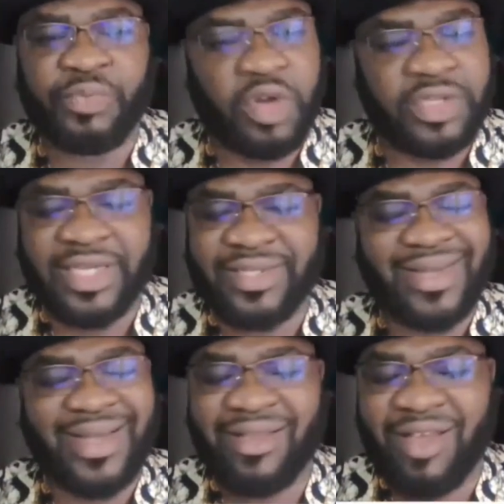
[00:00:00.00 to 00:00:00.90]

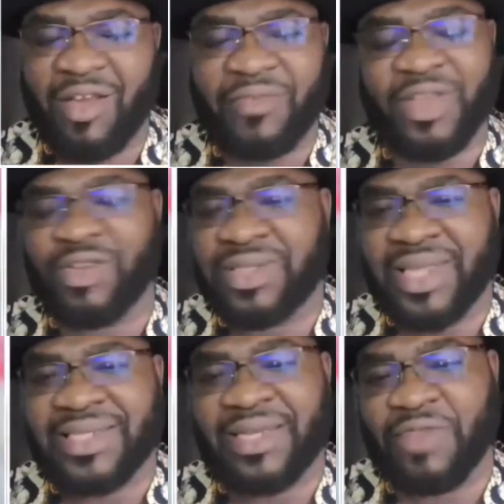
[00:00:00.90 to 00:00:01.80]
projects. A lot of those
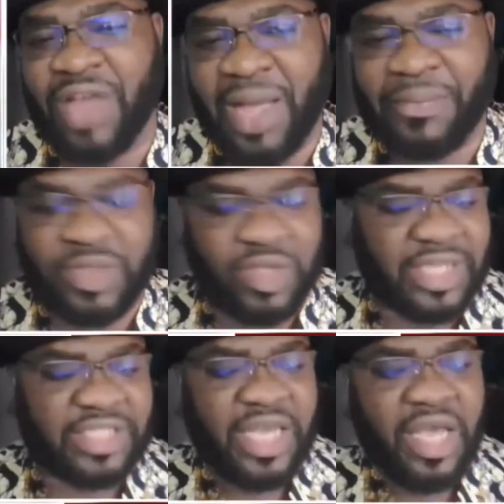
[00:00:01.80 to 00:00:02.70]
things have not happened. So
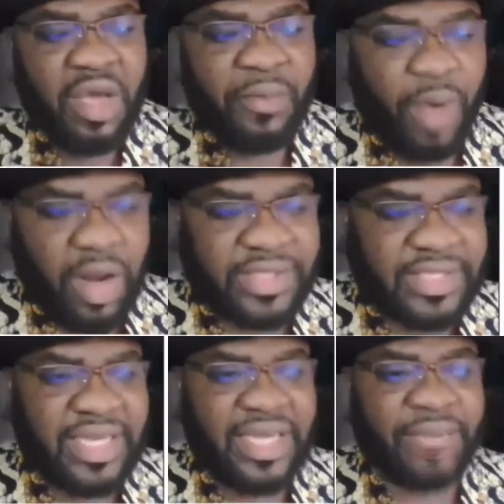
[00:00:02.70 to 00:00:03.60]
there's
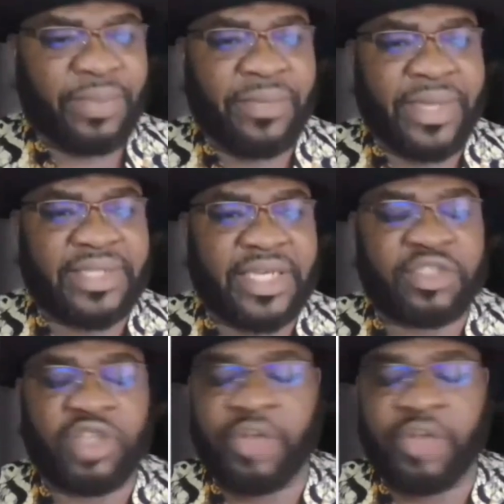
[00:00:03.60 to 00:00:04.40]
policy intentions,